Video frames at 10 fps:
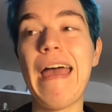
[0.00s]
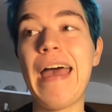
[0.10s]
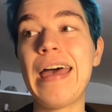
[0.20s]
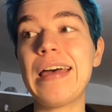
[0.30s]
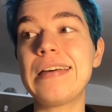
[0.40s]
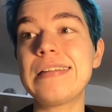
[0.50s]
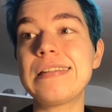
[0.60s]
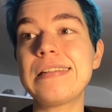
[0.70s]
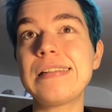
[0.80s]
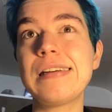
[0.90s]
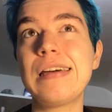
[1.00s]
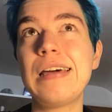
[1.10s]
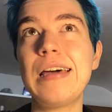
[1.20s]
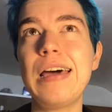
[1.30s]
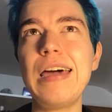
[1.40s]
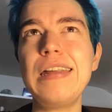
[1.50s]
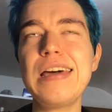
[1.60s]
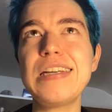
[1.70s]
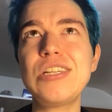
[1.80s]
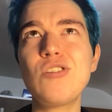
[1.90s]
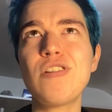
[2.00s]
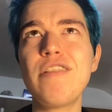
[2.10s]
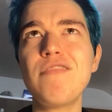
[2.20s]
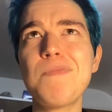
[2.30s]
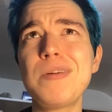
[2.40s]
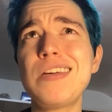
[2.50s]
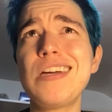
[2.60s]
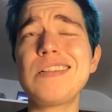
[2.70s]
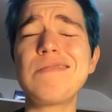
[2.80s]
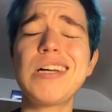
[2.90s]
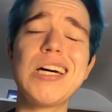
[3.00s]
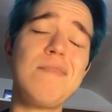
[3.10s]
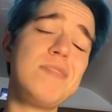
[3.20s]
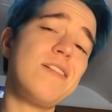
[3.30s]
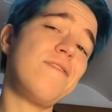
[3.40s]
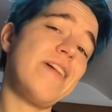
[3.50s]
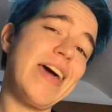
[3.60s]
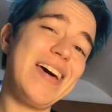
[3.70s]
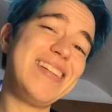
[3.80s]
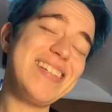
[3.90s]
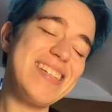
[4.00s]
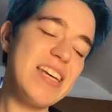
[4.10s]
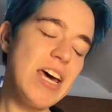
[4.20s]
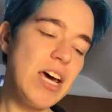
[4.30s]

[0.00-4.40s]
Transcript: has a not so great reputation when it comes to fans.